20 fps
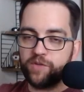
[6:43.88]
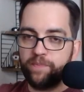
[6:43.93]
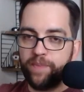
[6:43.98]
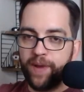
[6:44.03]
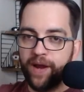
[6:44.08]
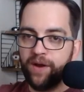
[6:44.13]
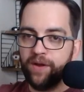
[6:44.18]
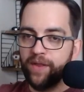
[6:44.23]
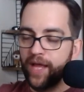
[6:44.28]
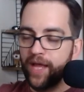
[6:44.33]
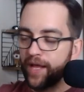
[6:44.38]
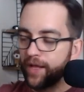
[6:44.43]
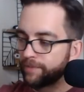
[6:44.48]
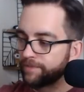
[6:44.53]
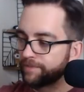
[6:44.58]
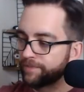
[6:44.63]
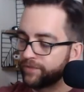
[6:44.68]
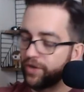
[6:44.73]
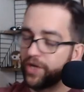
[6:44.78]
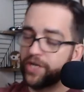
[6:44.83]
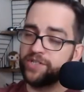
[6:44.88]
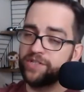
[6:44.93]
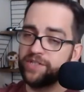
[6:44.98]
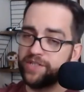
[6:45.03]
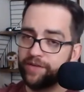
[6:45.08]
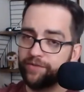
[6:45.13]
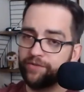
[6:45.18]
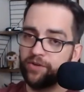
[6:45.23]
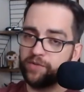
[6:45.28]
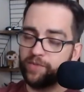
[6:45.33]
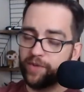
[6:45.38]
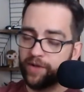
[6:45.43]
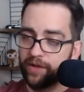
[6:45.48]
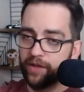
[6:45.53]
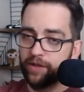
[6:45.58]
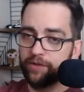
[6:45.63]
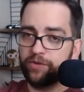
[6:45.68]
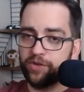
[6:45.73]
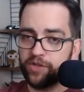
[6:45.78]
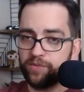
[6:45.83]
parallel, I shouldn't say first
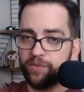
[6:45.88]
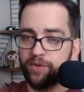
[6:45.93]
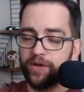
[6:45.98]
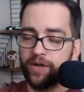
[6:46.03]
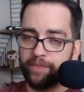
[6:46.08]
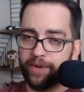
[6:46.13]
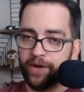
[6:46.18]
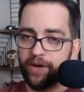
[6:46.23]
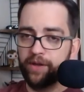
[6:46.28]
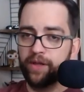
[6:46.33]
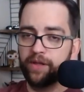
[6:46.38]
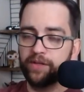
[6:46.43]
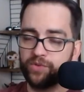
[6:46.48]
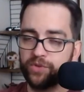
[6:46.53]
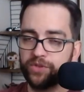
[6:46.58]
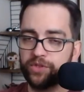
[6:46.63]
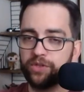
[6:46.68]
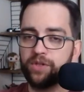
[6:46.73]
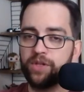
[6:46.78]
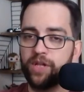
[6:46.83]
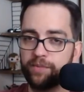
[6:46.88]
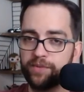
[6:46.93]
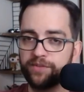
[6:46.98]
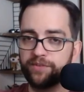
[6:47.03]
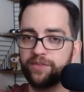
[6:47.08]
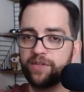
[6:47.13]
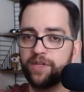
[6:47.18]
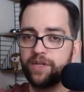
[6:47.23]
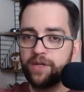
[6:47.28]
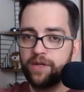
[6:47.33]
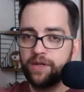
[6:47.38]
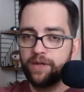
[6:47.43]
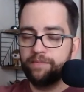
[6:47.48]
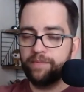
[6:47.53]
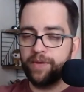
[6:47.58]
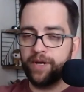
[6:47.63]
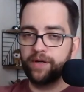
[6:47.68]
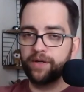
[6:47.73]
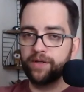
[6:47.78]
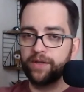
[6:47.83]
parallel. First parallel is when your club is
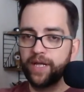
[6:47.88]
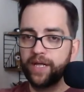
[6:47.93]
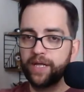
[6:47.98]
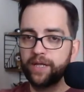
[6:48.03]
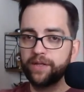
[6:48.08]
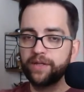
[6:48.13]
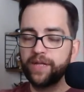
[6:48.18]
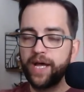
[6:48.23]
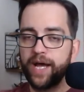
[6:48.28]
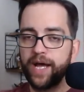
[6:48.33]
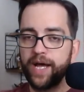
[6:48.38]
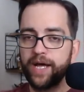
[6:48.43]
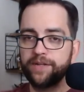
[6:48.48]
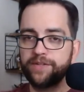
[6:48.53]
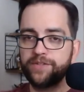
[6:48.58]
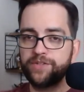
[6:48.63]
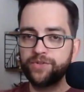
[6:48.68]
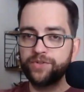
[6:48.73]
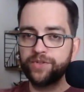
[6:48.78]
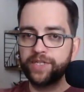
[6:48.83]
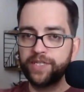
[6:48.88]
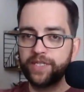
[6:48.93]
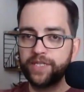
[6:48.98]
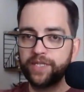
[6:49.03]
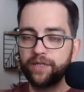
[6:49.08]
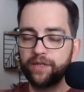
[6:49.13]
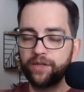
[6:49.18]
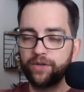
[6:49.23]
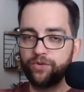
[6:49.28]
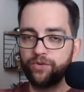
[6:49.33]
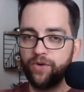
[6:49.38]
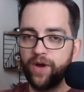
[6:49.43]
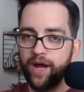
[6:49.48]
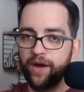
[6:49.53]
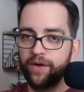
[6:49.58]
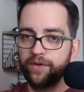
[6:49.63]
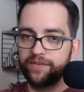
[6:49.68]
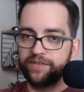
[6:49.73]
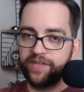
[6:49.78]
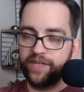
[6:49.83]
parallel to the
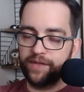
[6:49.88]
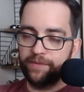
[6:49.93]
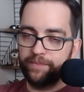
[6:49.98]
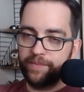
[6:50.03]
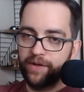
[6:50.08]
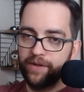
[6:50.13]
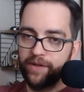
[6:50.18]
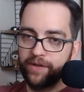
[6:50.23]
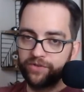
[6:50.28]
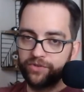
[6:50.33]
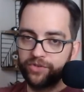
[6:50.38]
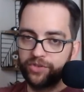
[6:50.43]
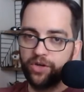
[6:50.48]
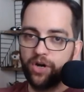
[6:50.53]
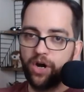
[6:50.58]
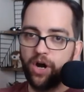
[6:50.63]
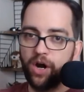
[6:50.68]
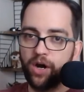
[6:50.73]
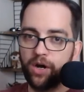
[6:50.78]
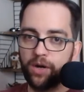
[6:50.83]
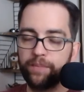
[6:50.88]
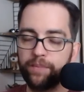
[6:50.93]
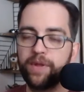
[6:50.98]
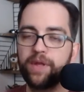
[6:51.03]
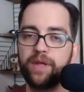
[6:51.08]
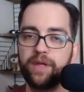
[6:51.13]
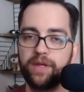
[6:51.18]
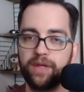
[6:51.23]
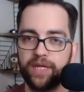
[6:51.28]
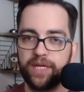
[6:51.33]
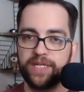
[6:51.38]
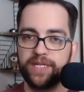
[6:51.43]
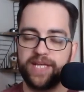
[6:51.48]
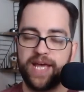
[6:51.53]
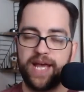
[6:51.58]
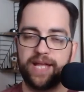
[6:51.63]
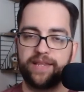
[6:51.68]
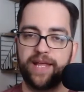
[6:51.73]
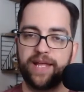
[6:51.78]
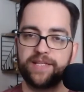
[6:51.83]
ground. The second parallel is when your arm is
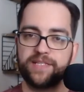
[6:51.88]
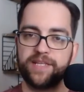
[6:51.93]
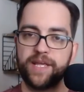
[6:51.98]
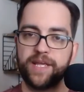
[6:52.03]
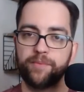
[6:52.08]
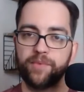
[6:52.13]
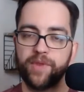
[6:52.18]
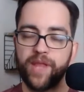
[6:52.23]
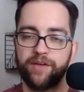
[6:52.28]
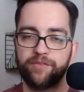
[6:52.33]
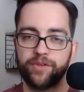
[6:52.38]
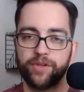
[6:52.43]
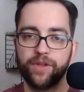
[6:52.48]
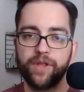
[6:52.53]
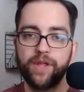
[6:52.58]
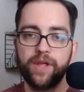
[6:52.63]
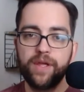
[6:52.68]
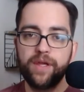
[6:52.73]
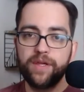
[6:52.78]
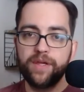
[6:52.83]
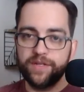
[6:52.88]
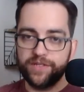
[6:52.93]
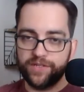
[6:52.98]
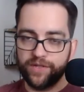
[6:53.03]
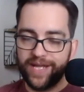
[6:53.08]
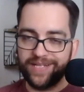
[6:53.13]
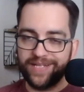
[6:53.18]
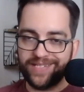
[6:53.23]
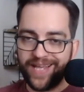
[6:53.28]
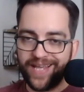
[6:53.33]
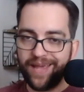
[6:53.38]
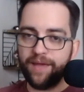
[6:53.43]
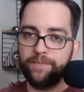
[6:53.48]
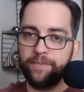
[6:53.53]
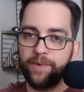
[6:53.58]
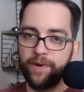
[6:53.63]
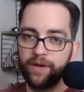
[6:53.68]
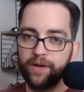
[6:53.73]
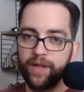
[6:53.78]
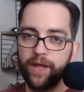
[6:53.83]
at that same level. So that second
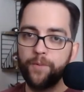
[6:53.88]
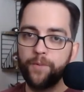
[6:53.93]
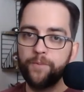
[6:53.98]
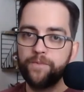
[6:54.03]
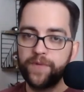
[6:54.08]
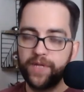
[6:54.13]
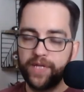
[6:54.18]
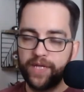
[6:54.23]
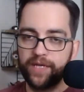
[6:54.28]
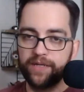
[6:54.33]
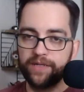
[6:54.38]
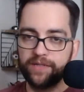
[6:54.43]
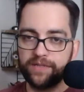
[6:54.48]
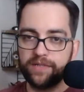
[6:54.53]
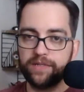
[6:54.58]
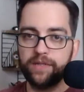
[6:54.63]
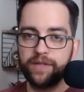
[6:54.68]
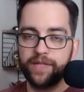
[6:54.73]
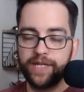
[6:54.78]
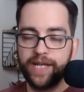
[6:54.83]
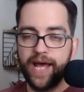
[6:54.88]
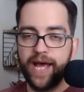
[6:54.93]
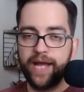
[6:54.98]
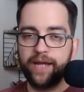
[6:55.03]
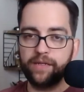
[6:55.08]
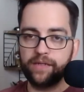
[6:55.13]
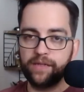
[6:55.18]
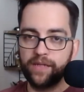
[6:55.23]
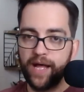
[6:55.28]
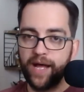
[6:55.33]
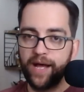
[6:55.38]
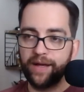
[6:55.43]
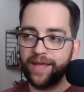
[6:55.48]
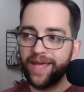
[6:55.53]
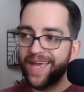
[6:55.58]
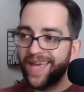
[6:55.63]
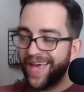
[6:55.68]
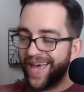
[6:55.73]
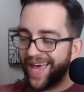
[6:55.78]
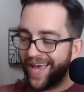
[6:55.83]
parallel is the 9 o'clock,
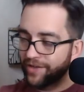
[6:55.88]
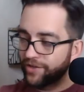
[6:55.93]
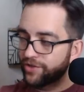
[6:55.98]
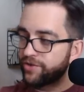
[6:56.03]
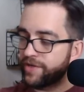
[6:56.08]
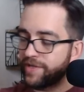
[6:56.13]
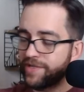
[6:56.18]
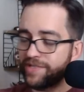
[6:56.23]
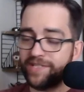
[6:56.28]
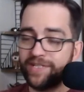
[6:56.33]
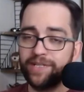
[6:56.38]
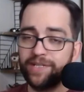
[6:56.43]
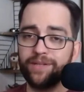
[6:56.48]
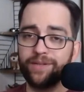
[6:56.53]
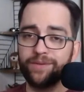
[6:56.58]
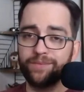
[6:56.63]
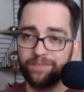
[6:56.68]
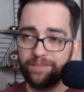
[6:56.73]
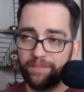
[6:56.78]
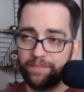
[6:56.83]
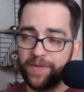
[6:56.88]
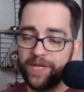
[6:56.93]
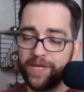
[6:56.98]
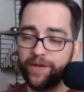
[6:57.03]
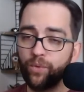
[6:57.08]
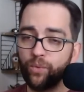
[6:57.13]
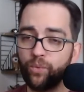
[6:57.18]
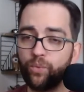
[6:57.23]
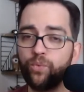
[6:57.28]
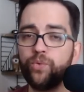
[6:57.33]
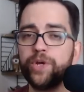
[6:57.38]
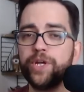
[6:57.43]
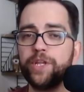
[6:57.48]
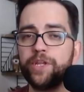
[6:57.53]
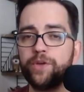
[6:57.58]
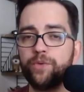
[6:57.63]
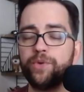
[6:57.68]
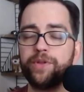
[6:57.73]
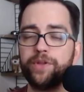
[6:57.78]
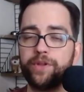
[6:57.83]
and you can still be
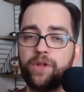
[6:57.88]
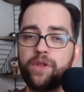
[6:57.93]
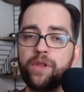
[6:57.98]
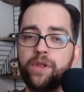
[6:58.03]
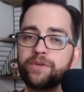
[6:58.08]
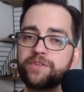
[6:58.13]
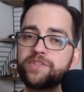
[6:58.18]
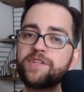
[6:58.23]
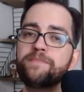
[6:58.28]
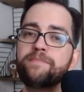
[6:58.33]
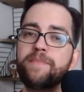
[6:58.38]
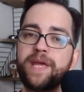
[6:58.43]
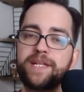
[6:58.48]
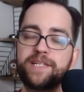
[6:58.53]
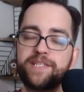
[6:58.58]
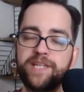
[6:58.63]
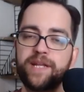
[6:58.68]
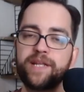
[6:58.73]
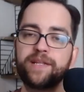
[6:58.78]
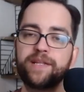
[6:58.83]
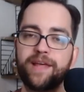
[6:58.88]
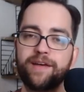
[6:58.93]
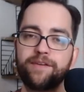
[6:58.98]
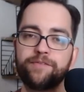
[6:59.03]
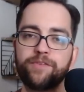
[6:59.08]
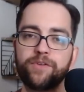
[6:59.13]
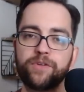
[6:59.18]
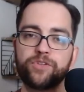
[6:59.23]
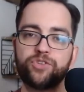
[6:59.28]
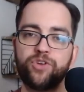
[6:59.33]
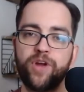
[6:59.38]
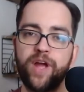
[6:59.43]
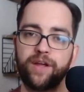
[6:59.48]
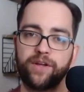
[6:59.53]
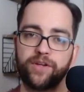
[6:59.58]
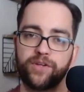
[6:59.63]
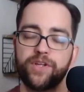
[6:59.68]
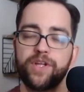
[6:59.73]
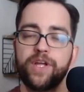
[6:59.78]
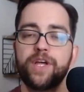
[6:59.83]
really, really close to maintaining that full
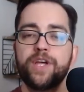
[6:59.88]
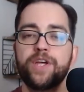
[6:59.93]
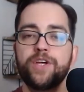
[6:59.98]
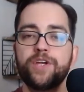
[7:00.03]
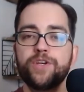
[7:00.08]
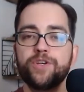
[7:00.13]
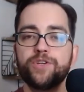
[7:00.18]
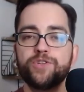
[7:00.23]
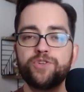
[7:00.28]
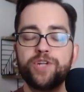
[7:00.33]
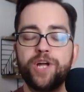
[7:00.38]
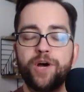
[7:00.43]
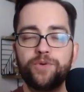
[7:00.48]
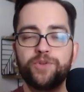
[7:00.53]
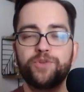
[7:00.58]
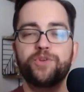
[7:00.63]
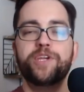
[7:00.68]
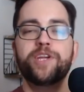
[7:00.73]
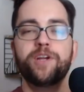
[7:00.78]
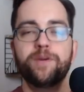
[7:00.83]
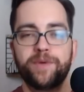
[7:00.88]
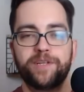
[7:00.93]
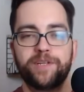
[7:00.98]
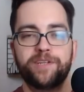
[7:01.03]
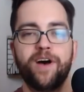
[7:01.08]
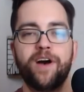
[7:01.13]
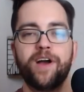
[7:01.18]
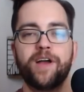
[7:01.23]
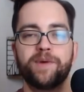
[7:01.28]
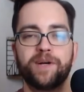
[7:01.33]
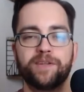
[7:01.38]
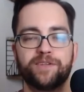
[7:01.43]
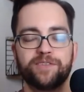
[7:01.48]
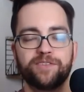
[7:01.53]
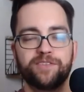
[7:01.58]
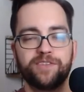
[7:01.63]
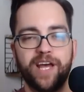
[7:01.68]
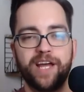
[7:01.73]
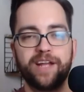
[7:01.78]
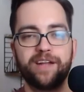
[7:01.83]
triangle. So now when you hear me talk about
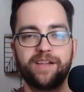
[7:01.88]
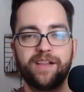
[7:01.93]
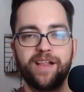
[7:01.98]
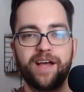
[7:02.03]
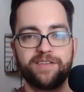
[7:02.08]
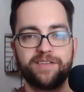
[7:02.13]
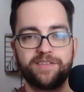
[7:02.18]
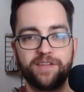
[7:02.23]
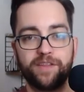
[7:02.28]
those 9 o'clocks